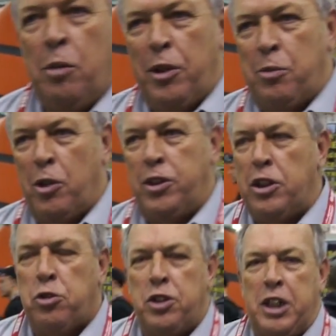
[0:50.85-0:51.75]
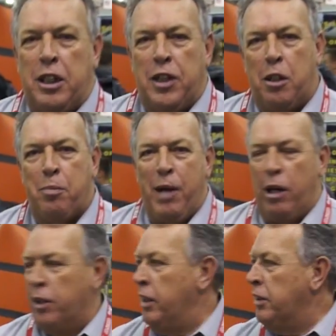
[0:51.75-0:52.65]
But the most interesting thing
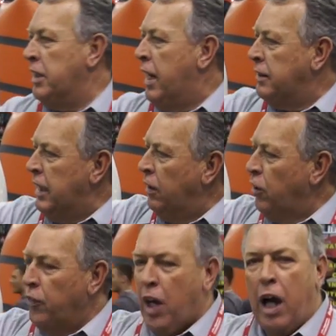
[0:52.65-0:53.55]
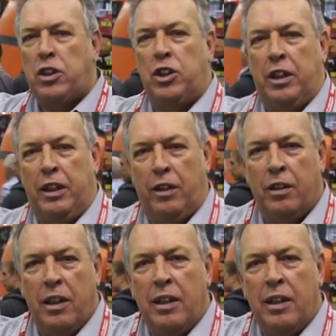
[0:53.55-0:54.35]
about it is it has a little notch in here,